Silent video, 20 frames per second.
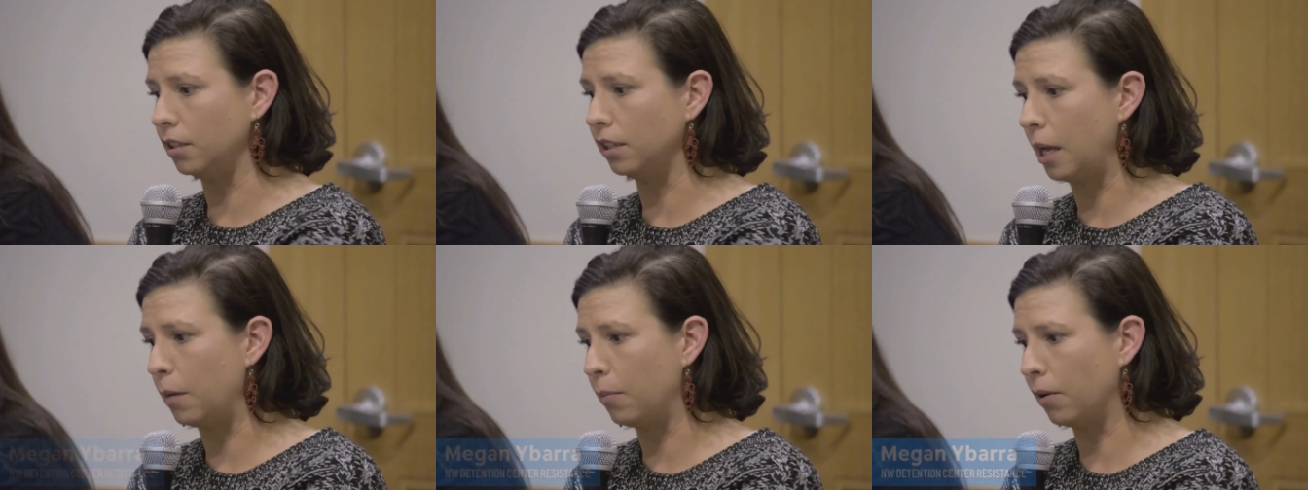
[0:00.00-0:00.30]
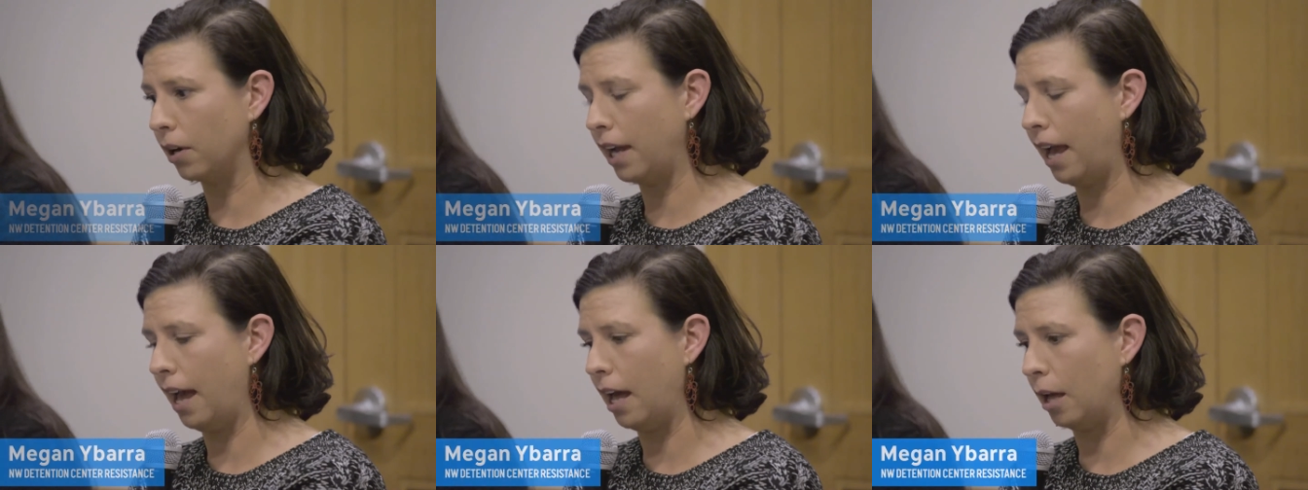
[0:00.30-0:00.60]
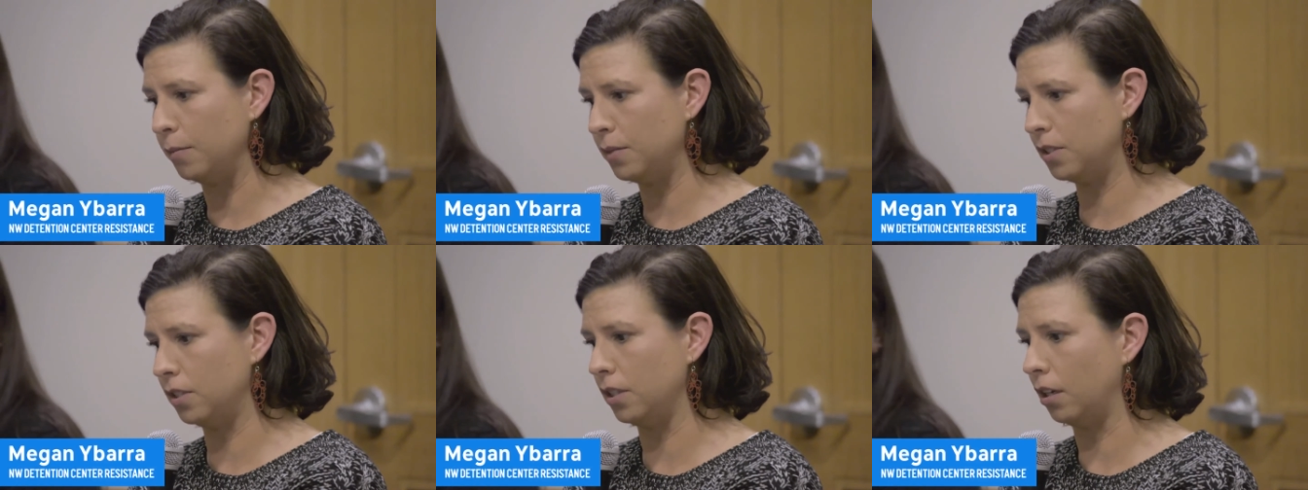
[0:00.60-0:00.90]
the labor
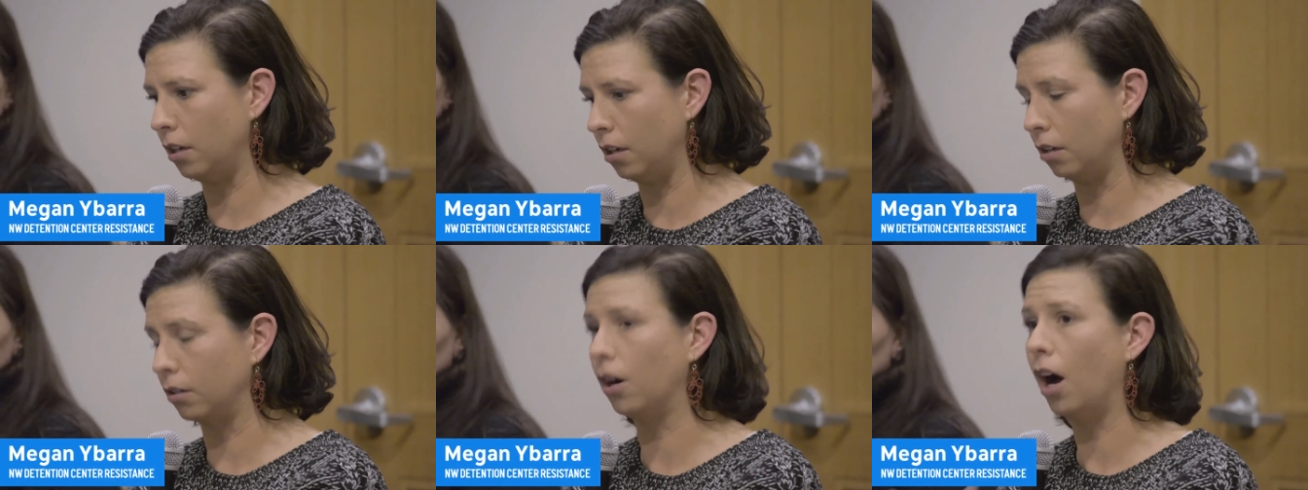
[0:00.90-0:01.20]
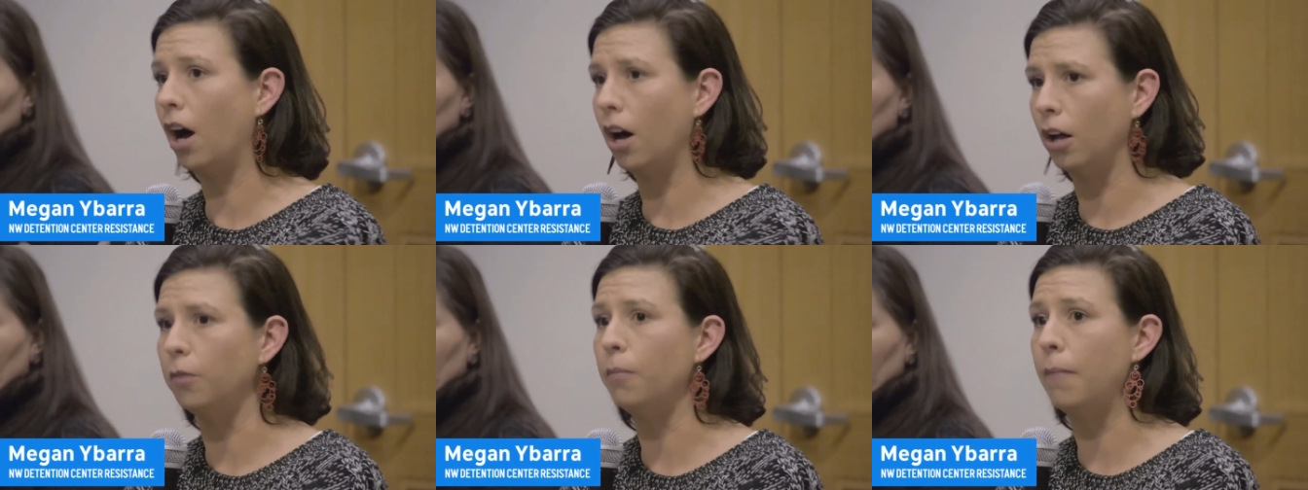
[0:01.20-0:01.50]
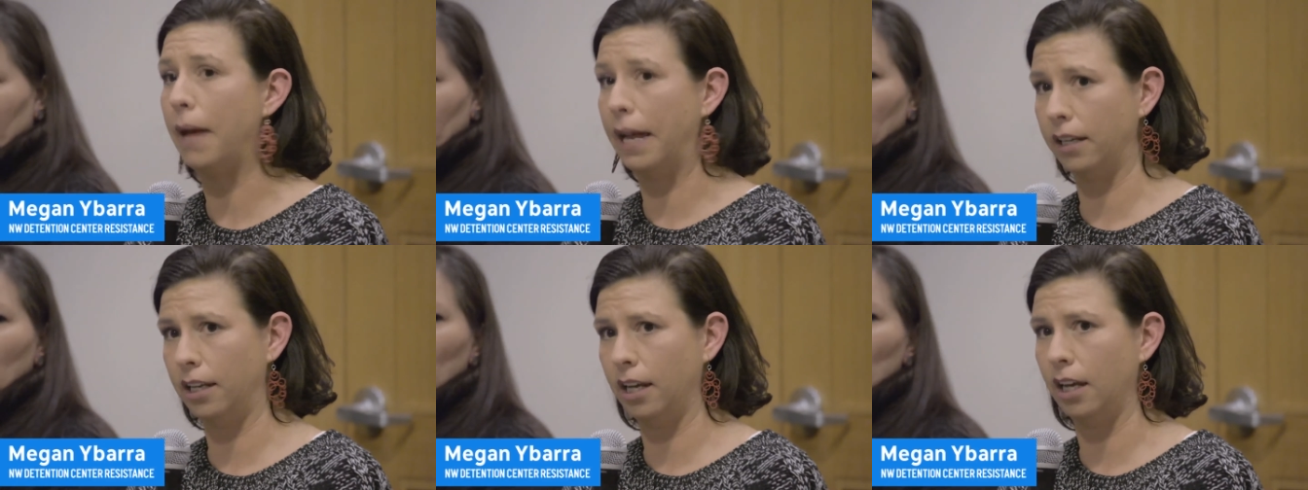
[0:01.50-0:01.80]
camps that are
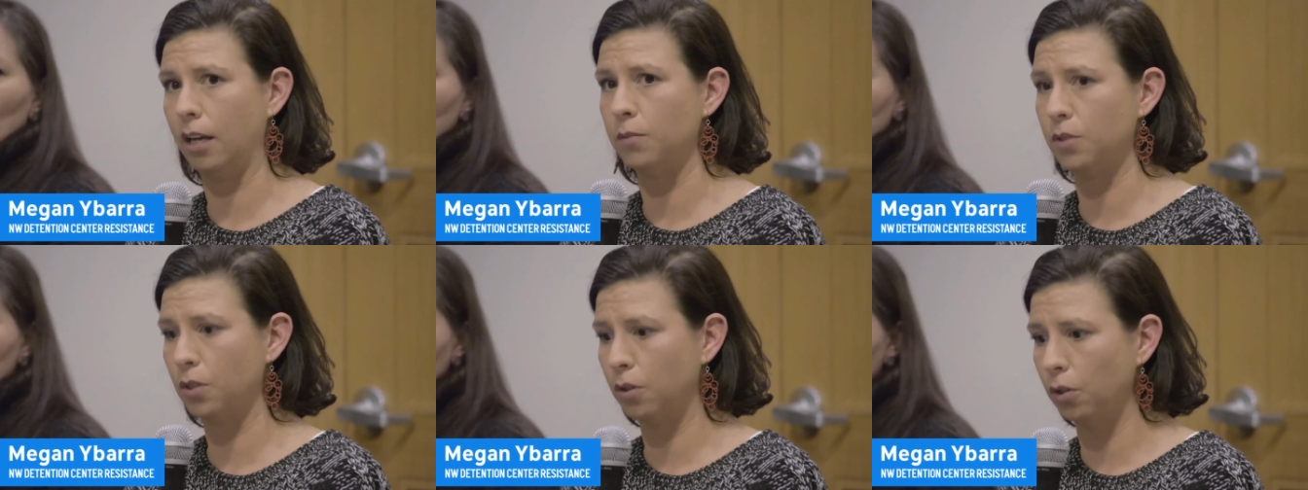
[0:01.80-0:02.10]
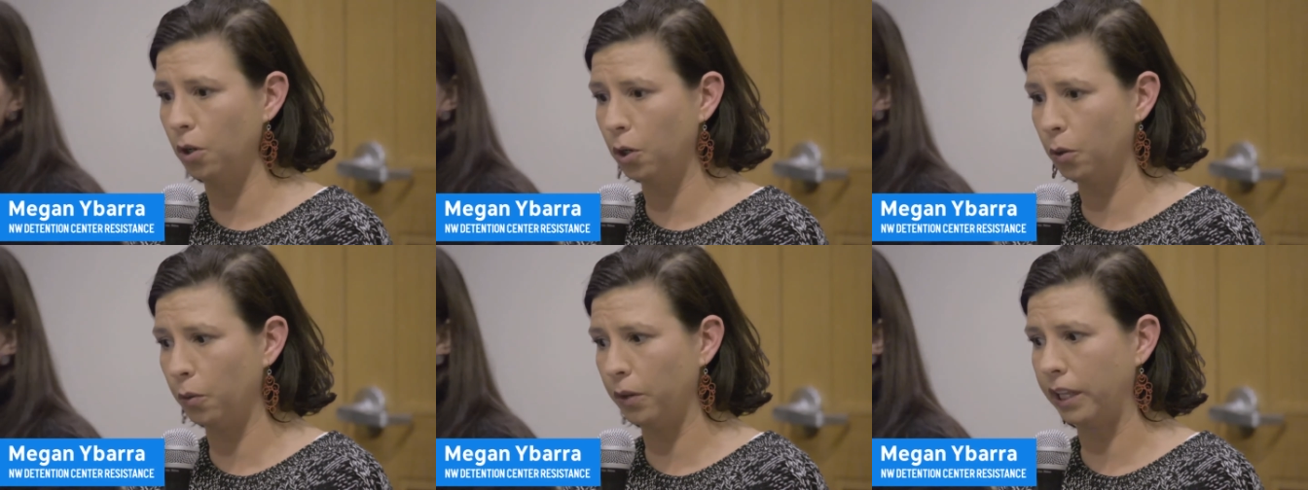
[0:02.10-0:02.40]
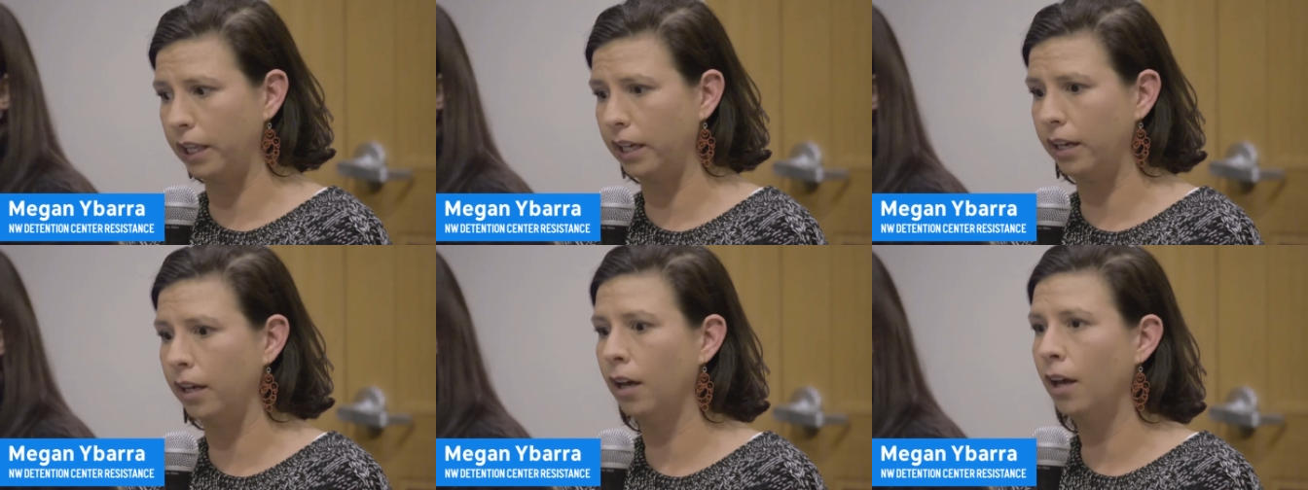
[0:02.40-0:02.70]
called man camps
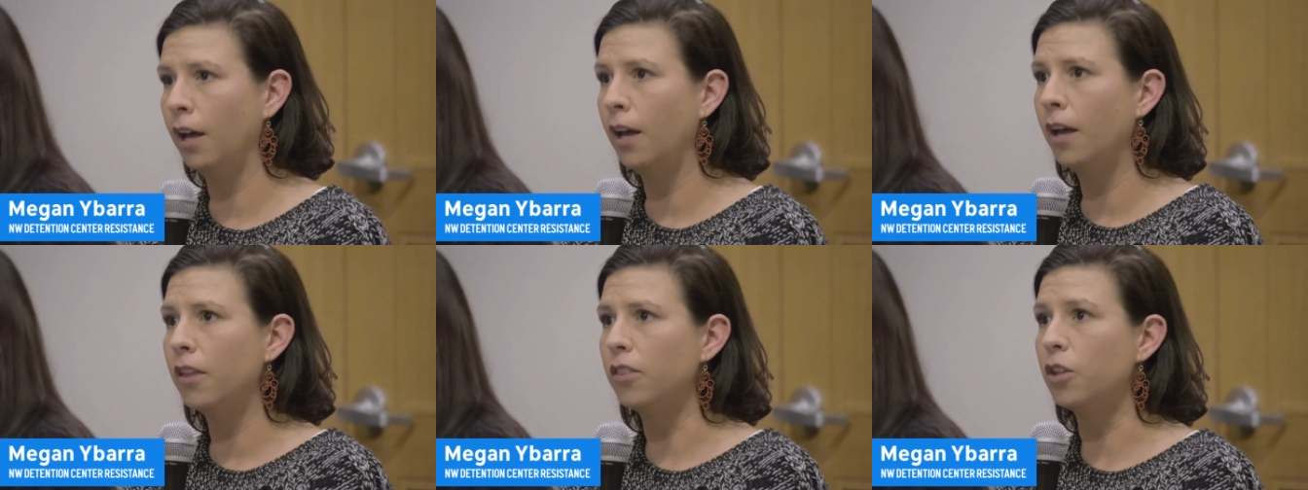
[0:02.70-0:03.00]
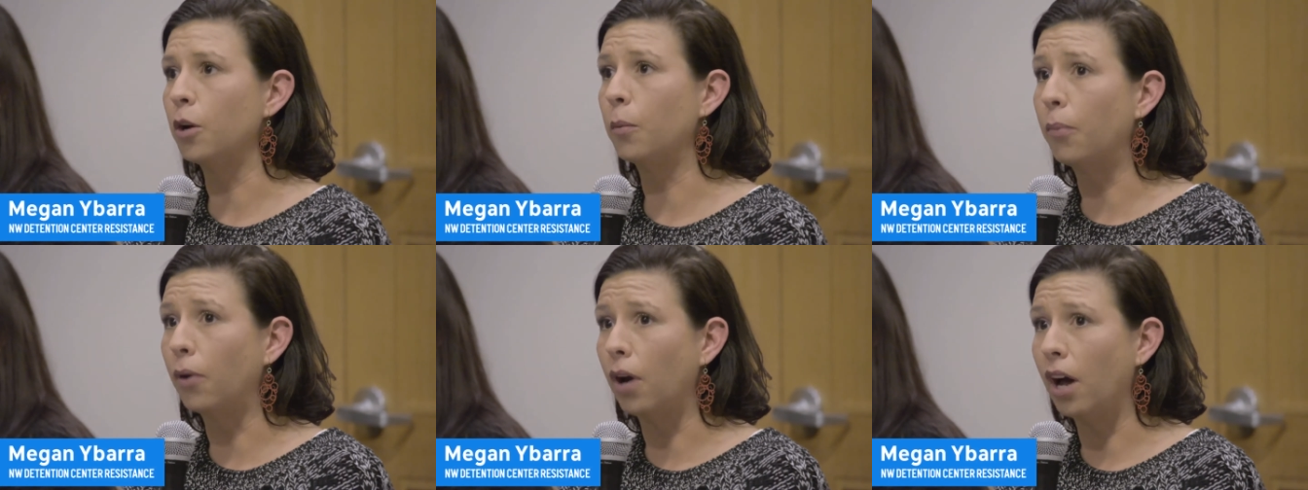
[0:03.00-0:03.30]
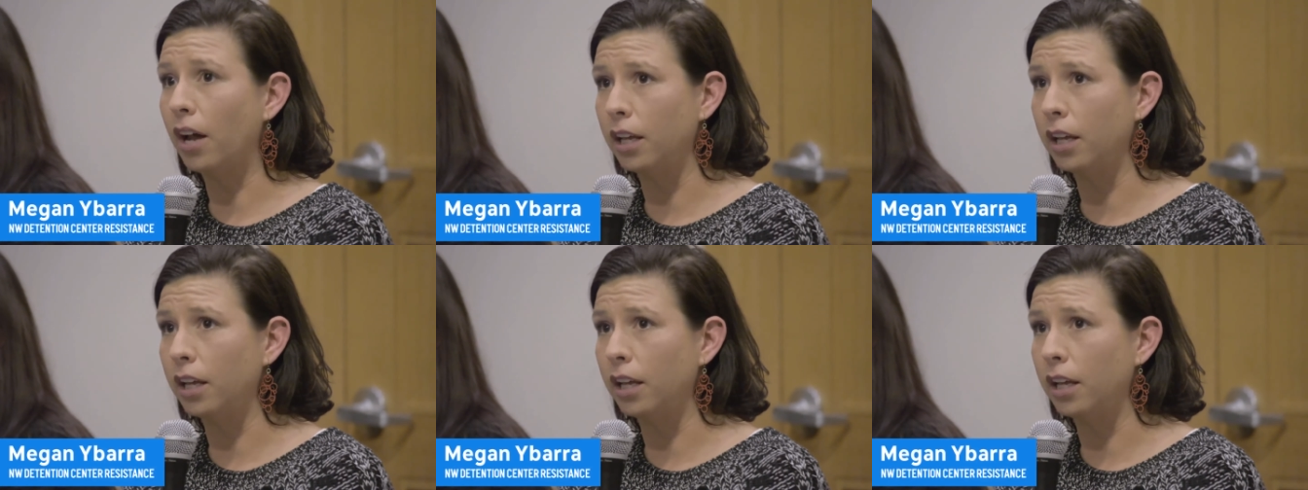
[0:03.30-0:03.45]
globally, they're brought